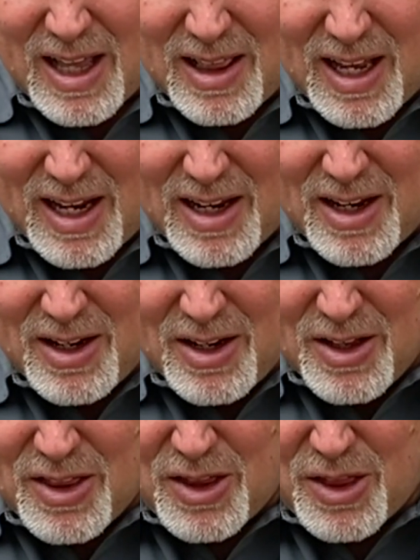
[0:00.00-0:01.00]
like
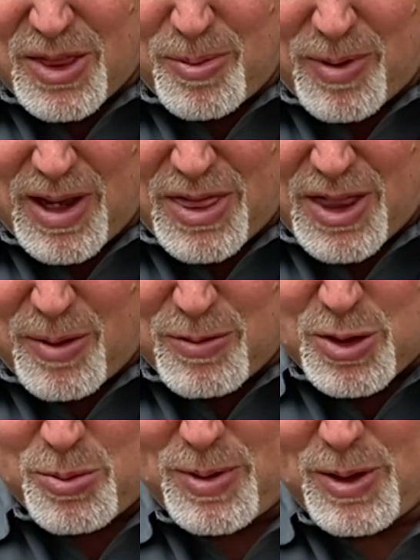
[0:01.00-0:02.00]
the, my thumb
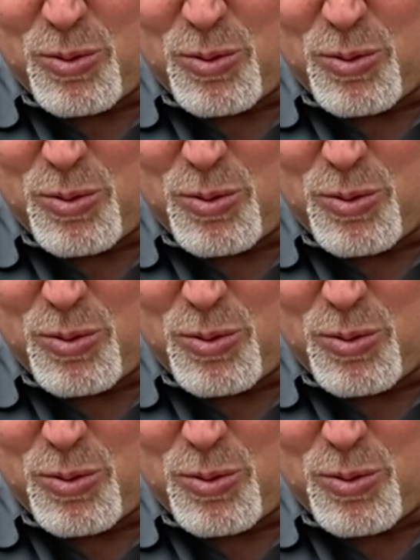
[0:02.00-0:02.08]
to be